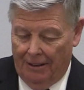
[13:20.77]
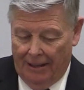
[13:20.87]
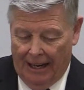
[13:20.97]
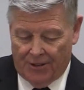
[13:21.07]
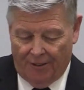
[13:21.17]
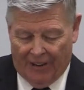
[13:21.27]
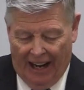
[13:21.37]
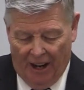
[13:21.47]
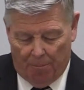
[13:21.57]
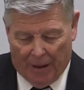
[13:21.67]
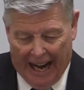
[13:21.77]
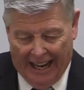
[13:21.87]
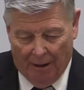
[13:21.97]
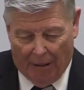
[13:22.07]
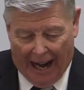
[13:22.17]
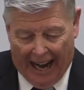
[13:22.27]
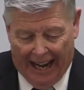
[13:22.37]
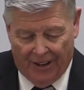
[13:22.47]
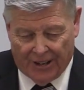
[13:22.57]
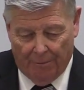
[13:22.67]
It's the feeling of pain in my
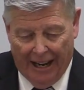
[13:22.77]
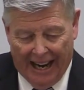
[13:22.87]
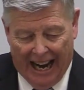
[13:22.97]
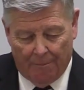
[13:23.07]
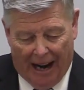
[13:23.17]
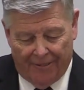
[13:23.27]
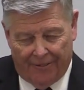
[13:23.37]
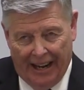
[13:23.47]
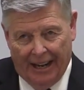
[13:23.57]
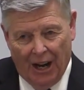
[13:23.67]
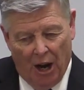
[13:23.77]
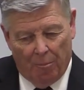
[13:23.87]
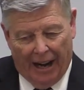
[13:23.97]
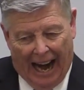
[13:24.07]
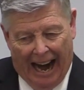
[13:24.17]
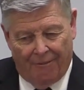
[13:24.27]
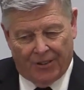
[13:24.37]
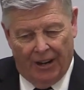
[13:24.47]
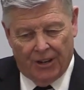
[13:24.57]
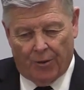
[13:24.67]
hands and, and my feet. But
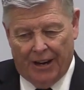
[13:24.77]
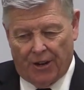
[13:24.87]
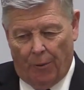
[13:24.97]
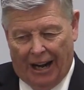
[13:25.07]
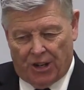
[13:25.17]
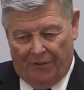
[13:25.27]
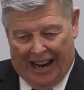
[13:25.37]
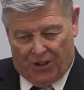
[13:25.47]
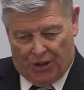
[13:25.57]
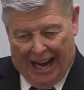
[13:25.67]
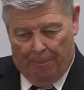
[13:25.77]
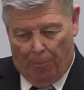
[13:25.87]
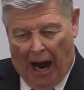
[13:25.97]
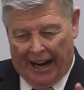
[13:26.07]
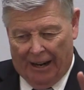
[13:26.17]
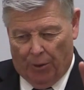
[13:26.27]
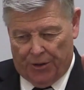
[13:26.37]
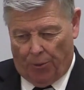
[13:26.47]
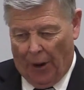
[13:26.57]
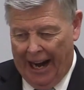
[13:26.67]
after his resurrection, that same body
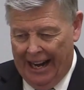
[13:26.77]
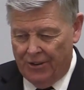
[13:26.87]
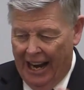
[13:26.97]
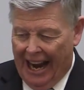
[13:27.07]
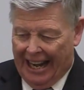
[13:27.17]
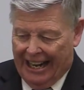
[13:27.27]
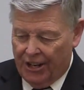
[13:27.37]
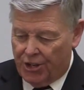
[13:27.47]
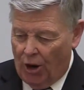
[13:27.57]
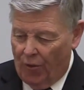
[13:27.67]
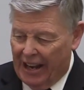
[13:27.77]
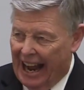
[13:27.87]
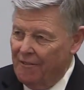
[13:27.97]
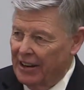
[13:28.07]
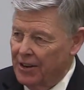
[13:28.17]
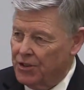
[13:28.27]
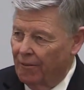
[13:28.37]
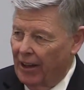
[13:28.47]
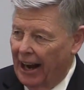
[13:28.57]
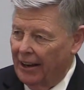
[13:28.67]
was raised, and he could show the evidence
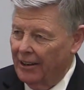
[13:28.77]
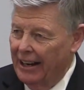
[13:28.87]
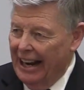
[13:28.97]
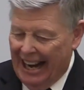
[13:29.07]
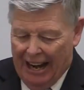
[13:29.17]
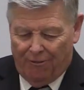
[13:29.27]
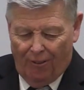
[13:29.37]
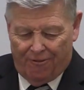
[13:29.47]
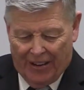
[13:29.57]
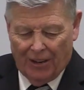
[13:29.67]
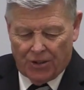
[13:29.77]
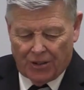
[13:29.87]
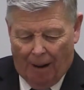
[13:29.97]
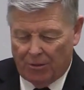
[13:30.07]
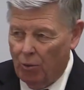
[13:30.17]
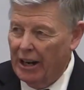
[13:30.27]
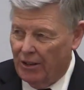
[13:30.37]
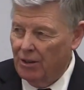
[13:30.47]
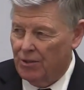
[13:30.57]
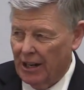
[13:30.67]
of that. He fulfilled Psalm
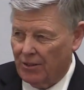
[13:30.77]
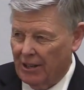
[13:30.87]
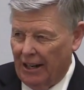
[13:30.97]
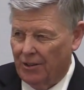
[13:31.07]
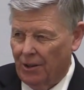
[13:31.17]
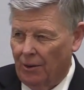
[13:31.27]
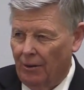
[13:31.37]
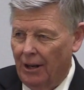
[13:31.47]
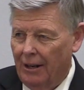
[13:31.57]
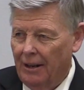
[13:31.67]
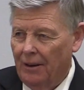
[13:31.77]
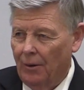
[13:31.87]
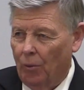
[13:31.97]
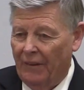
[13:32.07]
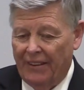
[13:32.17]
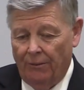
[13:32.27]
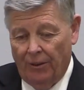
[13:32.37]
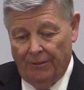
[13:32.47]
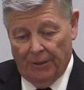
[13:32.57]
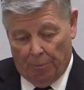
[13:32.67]
22, 16, too, when the,
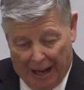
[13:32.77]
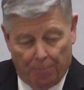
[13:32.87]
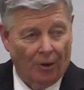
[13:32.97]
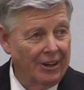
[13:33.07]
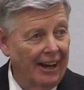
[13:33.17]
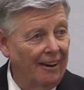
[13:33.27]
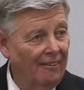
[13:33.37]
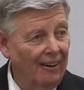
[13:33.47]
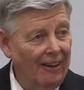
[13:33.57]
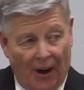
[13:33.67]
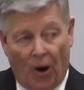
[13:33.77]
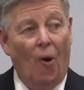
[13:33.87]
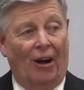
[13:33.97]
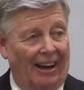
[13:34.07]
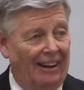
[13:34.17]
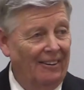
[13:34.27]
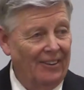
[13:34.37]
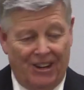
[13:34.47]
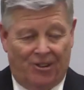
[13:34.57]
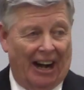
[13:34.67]
the people did, unknowingly.
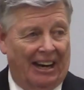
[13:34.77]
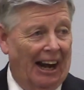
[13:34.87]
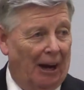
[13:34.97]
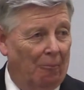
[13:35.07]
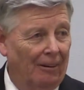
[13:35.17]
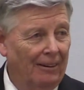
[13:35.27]
They're just trying to kill him.